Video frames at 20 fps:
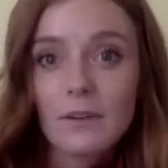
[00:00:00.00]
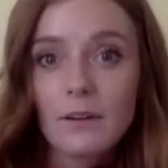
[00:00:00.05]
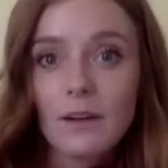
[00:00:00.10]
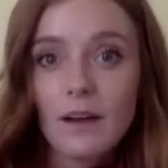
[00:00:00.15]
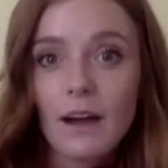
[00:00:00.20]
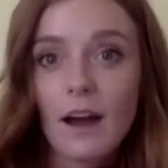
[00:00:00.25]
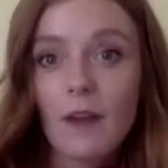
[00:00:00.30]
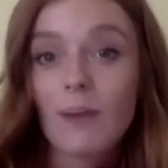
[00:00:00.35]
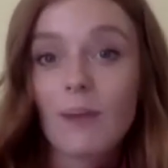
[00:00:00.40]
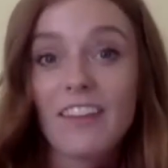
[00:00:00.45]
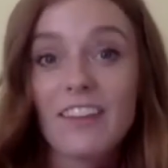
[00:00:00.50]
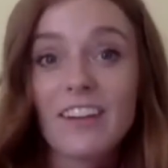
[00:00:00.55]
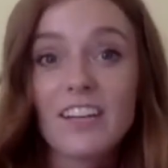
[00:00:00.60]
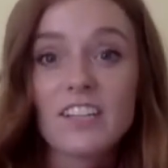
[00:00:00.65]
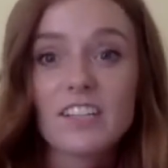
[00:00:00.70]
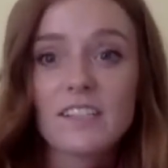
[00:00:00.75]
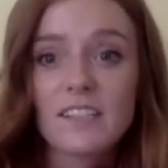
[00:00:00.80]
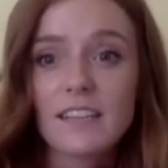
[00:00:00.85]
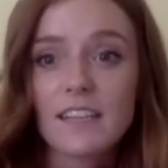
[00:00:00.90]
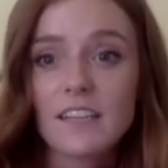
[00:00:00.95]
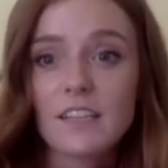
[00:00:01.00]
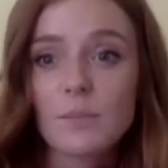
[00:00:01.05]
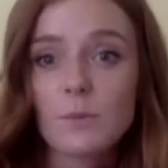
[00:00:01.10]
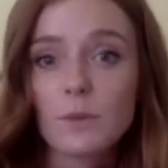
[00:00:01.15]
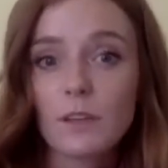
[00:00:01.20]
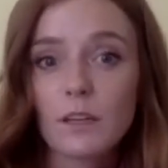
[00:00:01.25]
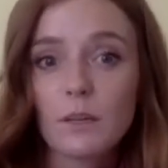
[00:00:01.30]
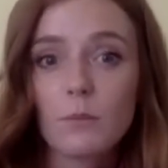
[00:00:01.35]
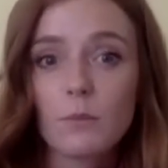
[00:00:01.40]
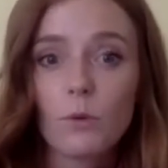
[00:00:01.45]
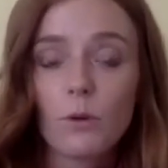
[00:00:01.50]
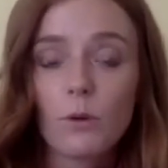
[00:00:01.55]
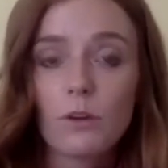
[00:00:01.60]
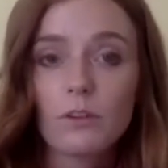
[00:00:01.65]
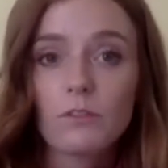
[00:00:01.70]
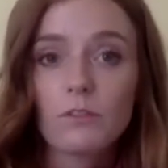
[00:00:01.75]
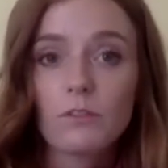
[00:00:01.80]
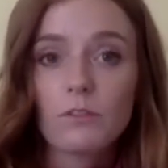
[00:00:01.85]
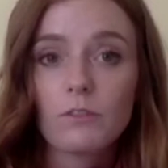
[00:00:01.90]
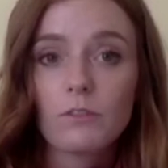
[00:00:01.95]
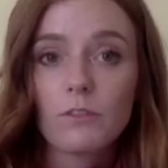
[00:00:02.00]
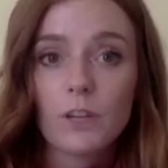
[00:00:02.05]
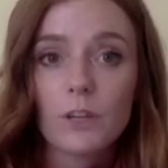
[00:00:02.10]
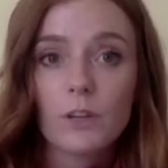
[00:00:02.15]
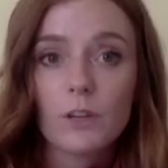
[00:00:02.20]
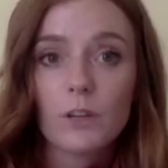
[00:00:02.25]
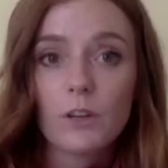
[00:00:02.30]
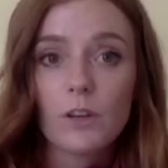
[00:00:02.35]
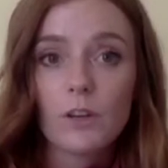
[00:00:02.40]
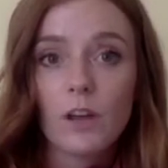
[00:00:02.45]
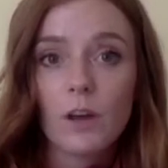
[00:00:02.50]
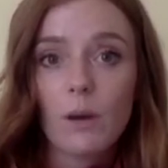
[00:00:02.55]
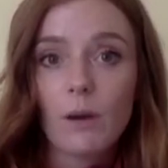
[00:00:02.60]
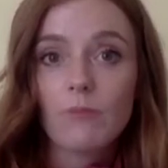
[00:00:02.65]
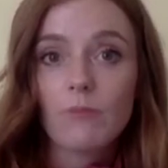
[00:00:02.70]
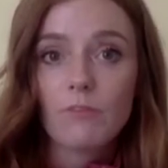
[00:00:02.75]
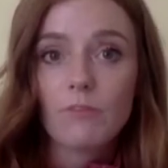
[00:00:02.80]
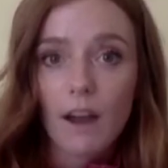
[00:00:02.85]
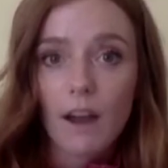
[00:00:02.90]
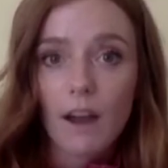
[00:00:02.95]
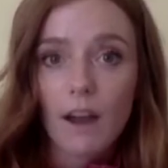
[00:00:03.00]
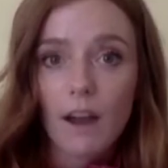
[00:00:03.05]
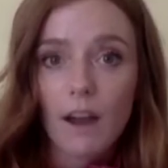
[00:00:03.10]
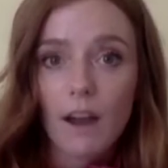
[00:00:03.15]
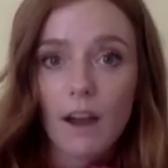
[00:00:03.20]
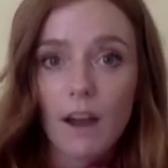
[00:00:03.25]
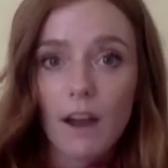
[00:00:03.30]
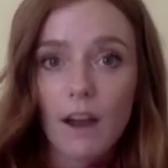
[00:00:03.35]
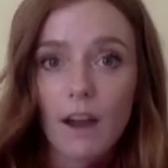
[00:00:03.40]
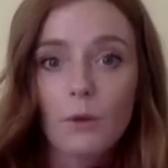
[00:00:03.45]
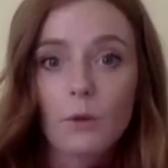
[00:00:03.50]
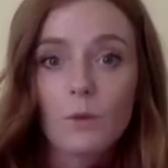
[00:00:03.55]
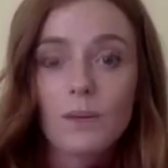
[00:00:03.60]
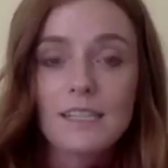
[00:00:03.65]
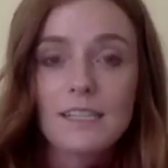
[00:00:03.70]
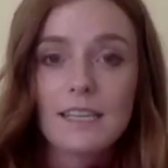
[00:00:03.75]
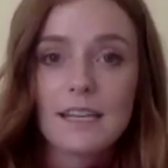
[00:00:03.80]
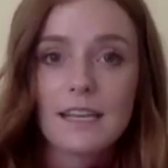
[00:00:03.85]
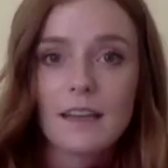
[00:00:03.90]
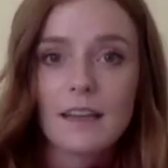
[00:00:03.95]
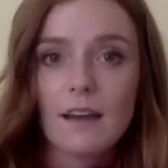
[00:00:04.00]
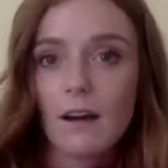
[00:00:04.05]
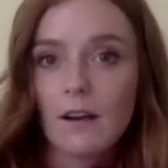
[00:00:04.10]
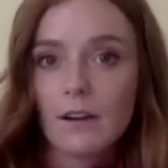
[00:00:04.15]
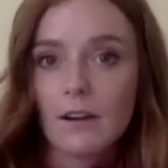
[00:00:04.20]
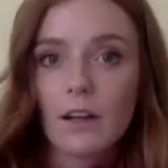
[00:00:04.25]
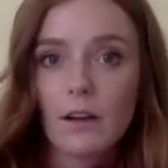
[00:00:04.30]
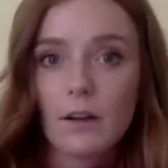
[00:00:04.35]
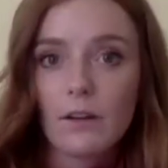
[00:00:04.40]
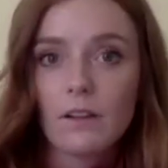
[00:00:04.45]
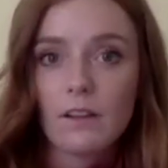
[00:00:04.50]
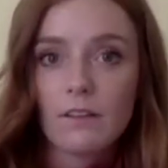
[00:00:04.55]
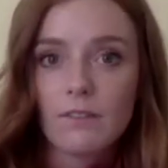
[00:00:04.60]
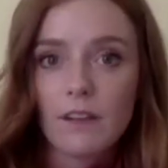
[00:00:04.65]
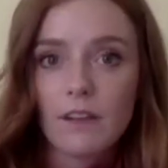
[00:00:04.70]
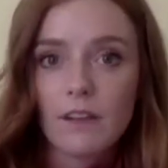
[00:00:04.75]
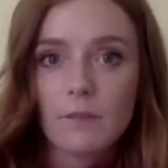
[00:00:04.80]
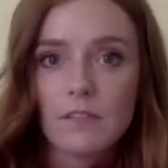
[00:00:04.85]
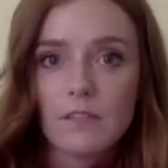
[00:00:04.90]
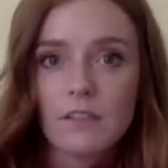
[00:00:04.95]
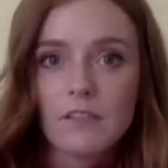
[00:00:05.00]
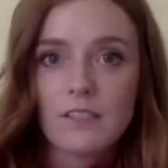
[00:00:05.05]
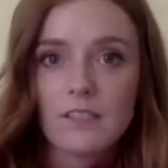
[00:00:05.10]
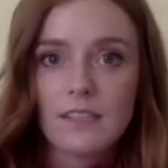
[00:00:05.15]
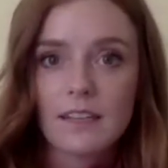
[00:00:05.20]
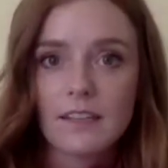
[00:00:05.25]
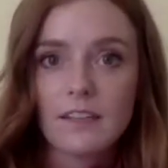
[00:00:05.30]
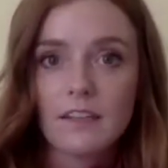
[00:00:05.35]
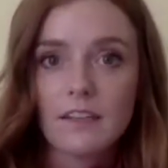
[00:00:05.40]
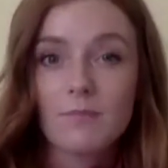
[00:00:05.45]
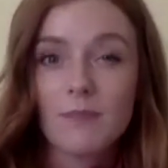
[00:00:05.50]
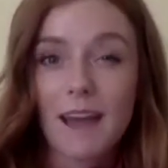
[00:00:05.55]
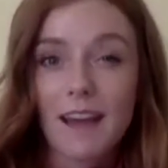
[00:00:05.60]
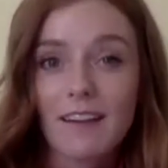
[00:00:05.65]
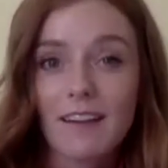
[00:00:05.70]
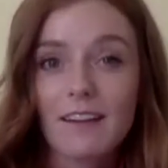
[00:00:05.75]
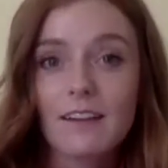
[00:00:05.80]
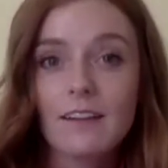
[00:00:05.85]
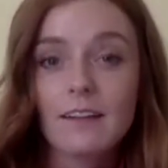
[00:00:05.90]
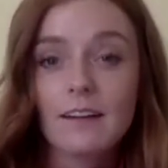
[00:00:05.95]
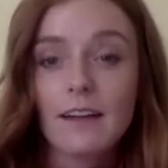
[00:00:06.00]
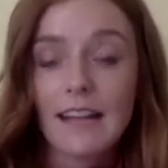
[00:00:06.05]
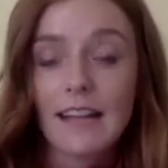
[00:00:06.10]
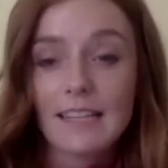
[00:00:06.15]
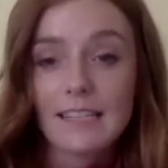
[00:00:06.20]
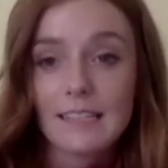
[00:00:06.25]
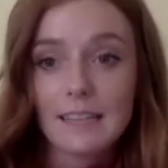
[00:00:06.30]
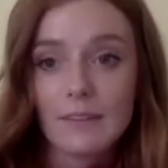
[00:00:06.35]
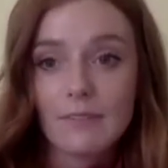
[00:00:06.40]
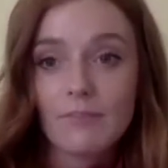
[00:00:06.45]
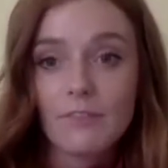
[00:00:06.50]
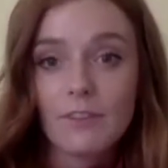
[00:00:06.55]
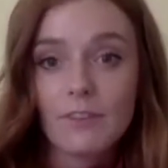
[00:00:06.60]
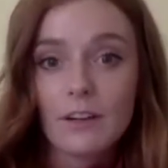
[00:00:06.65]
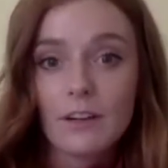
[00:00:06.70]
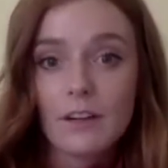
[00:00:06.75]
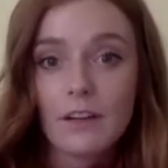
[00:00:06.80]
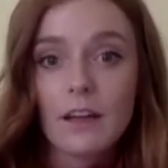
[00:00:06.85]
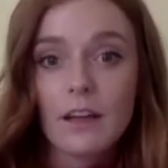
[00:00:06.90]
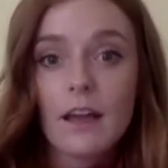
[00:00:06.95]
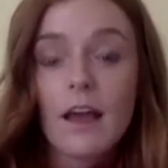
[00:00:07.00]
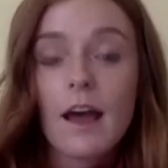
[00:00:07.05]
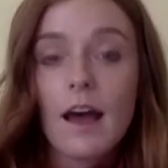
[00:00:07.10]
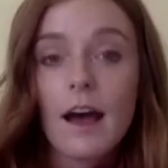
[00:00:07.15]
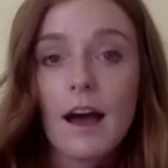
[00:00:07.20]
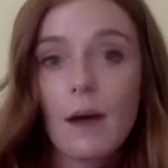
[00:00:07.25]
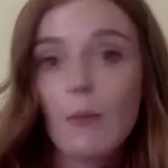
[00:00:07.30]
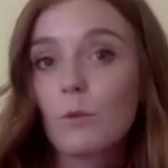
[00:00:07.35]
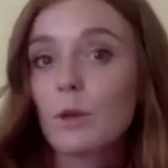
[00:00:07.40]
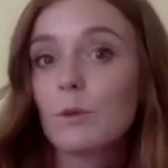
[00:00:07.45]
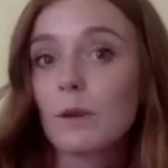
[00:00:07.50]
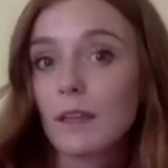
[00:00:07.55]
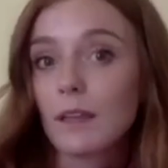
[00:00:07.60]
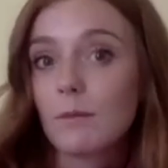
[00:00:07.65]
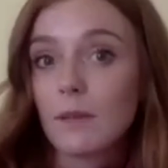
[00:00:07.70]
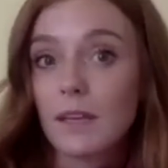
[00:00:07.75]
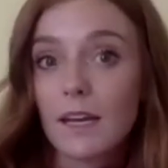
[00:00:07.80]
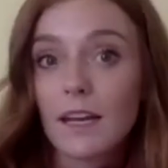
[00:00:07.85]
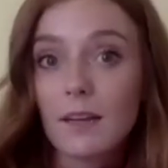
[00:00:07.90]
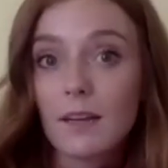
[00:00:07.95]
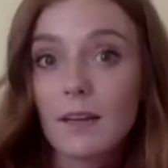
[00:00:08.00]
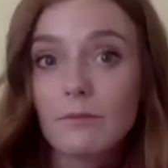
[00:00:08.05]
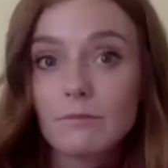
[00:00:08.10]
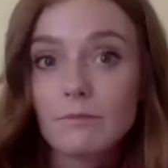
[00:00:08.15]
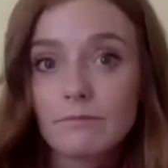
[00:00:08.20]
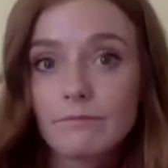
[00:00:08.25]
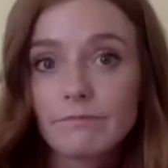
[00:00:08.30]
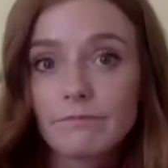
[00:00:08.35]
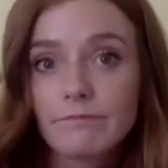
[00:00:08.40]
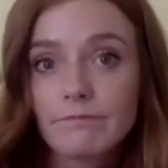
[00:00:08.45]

Rather, I just think it's really important for you to know up front that when we say the Honor Code and the fundamental standard matter at Stanford, we really mean it.